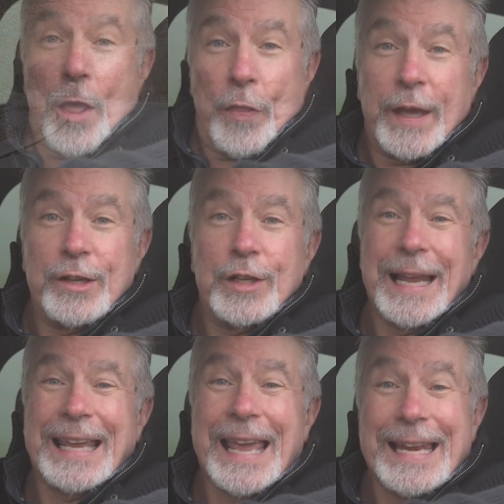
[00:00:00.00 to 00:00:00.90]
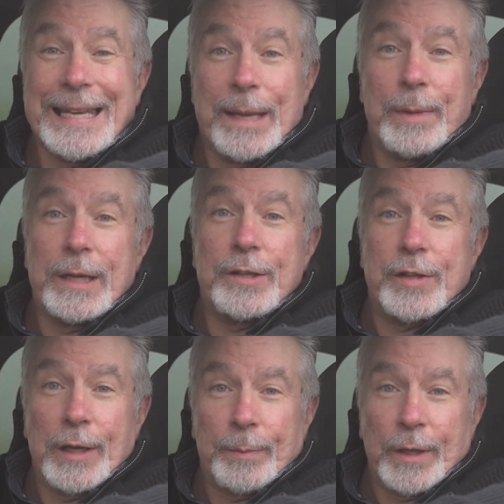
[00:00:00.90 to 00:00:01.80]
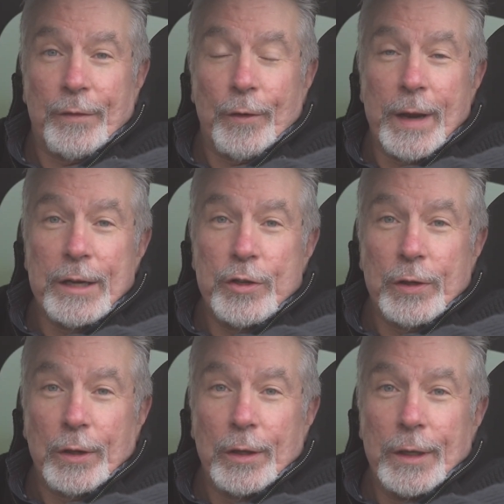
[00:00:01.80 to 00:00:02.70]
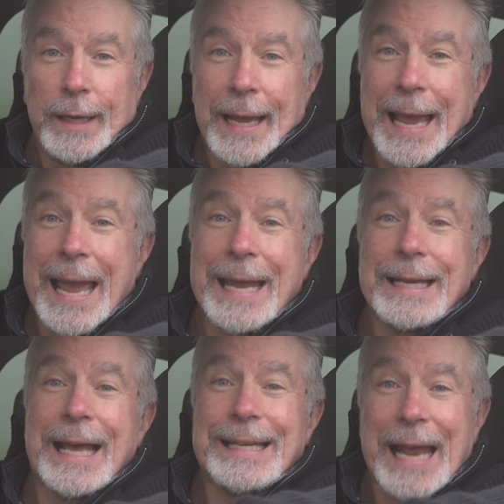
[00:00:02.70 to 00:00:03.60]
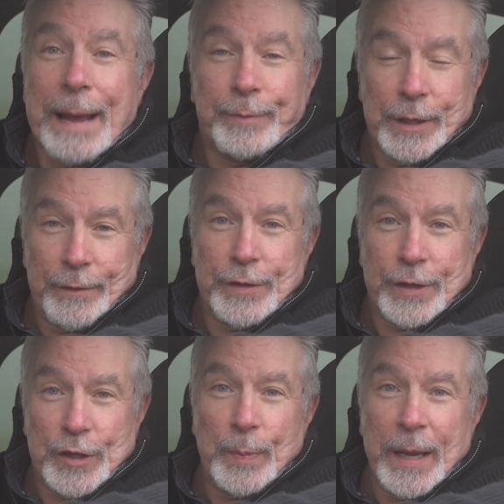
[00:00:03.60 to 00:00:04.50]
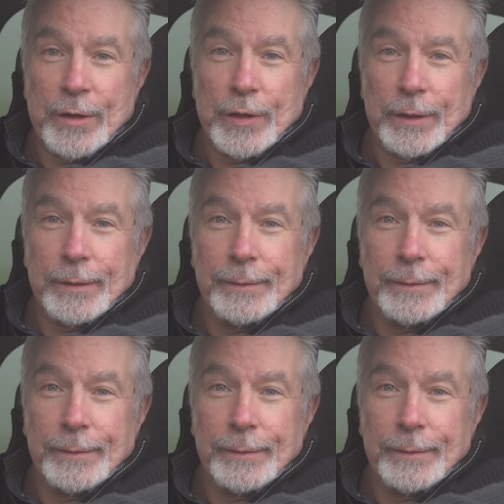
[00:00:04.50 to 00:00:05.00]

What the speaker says: Things like a limited slip differential and adaptive suspension.